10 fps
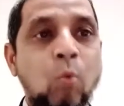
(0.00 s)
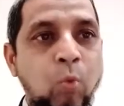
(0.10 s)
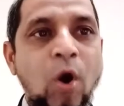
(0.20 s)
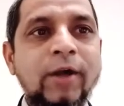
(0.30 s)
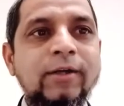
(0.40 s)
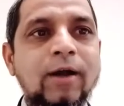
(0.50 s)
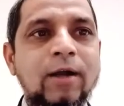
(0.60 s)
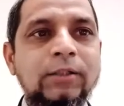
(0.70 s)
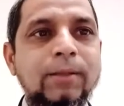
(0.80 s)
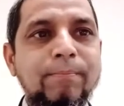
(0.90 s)
what
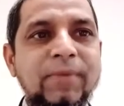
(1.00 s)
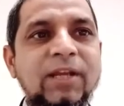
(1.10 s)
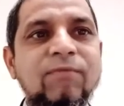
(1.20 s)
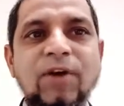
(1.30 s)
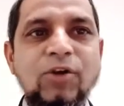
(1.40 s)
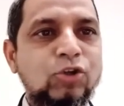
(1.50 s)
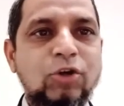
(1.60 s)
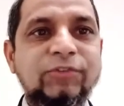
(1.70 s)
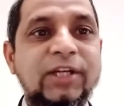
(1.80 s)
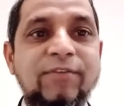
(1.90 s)
are the main function
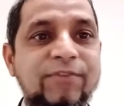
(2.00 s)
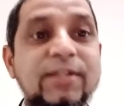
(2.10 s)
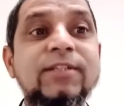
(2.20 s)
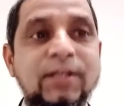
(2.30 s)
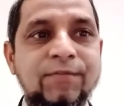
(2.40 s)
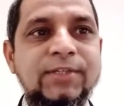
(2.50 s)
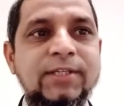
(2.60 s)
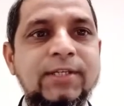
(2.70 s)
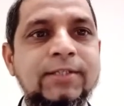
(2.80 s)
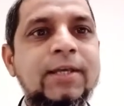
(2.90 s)
of the reference
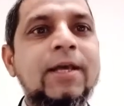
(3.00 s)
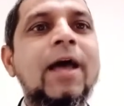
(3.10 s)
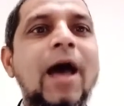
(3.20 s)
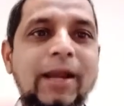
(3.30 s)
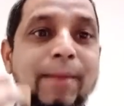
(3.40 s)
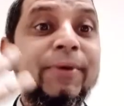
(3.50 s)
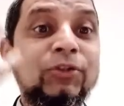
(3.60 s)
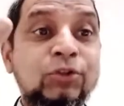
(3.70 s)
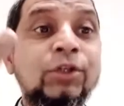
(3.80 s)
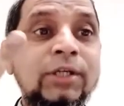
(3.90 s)
services? And number
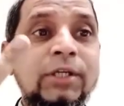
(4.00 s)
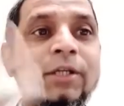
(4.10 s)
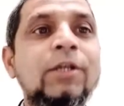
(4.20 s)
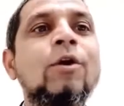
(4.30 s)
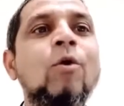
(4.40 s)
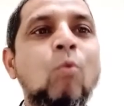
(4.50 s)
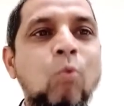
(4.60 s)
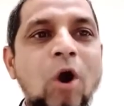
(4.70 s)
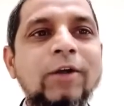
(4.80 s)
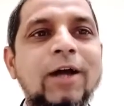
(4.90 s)
three,
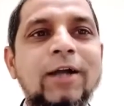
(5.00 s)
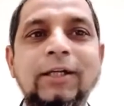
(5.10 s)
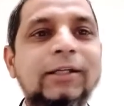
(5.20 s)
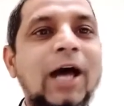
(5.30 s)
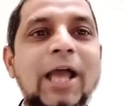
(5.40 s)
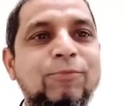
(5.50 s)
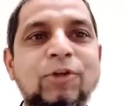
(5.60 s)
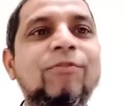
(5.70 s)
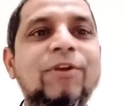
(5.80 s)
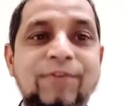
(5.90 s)
what are the
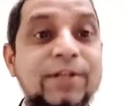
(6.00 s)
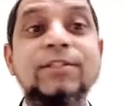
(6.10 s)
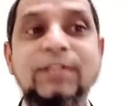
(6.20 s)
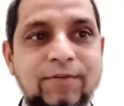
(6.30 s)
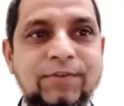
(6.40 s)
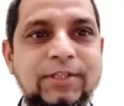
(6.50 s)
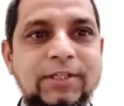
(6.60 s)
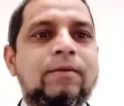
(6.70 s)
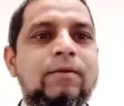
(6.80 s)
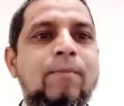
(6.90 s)
types of reference
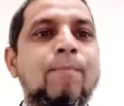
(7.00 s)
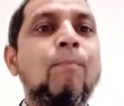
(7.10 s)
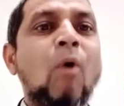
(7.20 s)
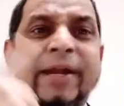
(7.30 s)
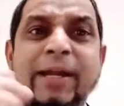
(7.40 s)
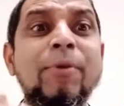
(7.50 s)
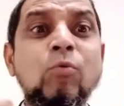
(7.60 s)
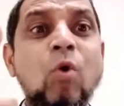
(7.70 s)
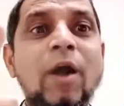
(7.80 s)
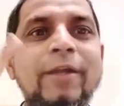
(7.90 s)
services? Point number
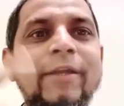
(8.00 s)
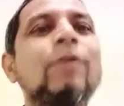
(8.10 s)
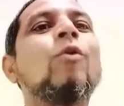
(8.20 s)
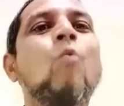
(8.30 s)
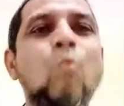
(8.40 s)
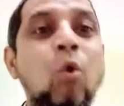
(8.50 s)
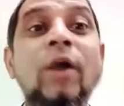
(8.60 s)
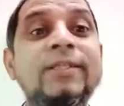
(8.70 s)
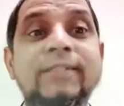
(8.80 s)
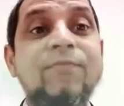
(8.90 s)
one,
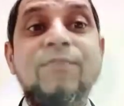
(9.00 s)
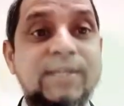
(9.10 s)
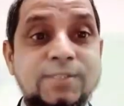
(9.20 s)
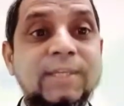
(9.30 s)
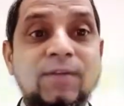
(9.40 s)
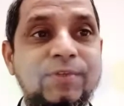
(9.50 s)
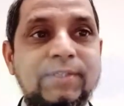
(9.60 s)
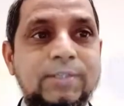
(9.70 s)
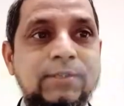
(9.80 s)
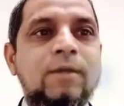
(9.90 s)
what is reference
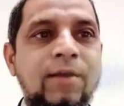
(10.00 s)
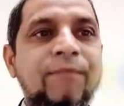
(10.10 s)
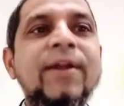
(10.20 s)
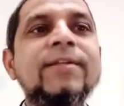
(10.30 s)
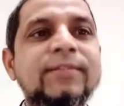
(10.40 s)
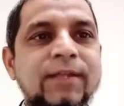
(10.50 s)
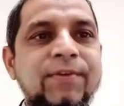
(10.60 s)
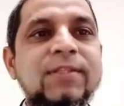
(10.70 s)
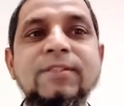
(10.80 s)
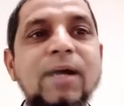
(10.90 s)
services? Reference
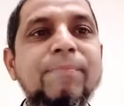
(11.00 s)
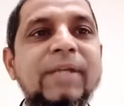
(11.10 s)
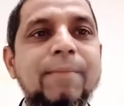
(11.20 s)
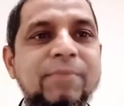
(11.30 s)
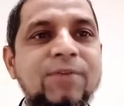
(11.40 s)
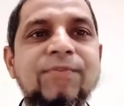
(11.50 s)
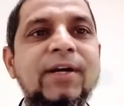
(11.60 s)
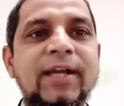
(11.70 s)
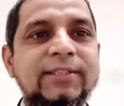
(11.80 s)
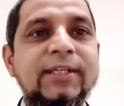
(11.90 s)
service, sometimes
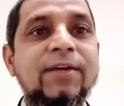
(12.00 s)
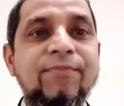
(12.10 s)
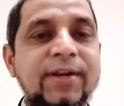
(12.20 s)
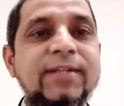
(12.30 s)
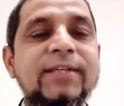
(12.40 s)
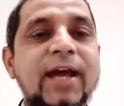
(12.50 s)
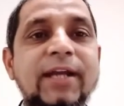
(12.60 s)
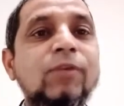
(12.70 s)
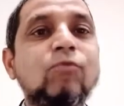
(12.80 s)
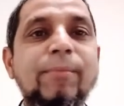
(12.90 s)
referred as reference
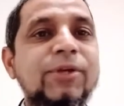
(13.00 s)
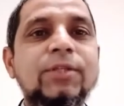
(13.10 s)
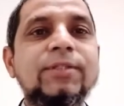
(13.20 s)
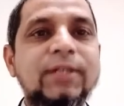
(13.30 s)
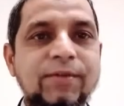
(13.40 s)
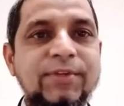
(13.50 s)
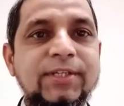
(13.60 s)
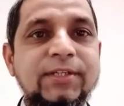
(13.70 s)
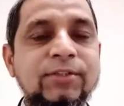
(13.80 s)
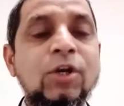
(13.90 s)
and information
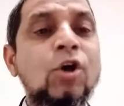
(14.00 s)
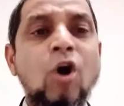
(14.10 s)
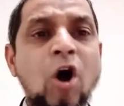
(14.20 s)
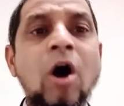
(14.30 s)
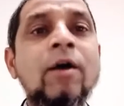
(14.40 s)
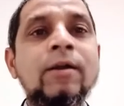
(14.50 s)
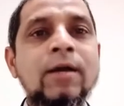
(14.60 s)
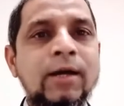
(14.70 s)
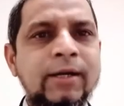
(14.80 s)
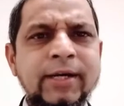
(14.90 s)
services or
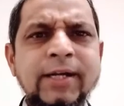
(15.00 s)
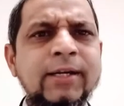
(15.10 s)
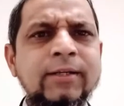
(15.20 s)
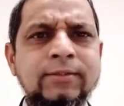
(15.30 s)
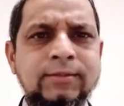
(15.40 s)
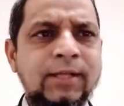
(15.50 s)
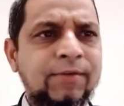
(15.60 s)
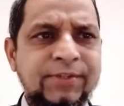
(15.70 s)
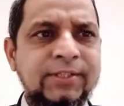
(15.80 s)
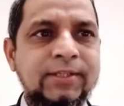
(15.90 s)
reader
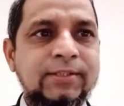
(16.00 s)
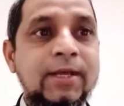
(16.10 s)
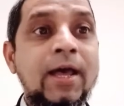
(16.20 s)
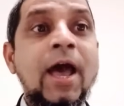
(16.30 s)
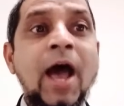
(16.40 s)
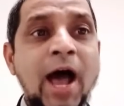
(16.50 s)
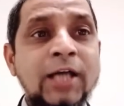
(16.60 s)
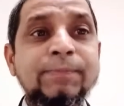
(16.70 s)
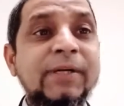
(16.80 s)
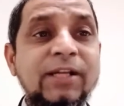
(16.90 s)
services,
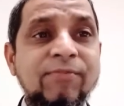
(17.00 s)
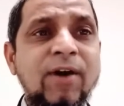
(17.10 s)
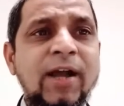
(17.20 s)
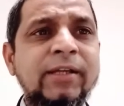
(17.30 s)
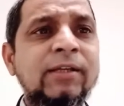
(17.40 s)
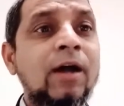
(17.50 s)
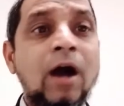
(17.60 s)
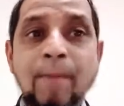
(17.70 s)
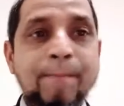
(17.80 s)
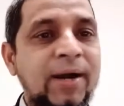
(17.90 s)
has been defined
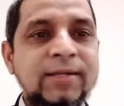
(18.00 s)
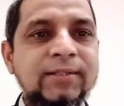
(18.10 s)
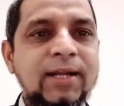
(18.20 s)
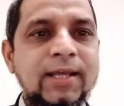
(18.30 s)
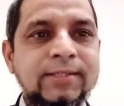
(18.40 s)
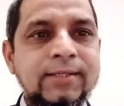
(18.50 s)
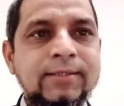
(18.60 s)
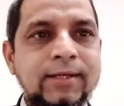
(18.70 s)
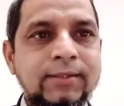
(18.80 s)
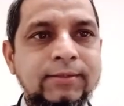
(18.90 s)
a personal
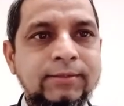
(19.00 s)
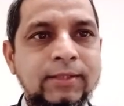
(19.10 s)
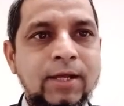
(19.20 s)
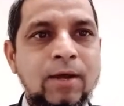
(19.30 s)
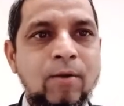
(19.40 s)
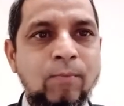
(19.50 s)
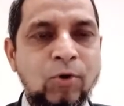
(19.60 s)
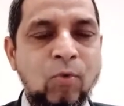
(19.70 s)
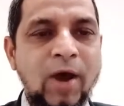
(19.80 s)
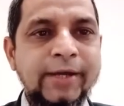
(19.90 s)
assistance
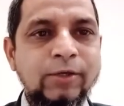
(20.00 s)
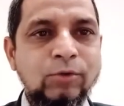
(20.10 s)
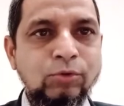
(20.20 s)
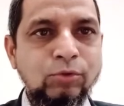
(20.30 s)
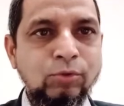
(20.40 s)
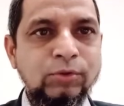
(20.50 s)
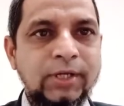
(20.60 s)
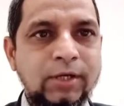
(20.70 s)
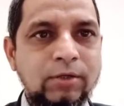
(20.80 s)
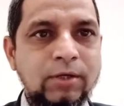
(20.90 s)
provide to user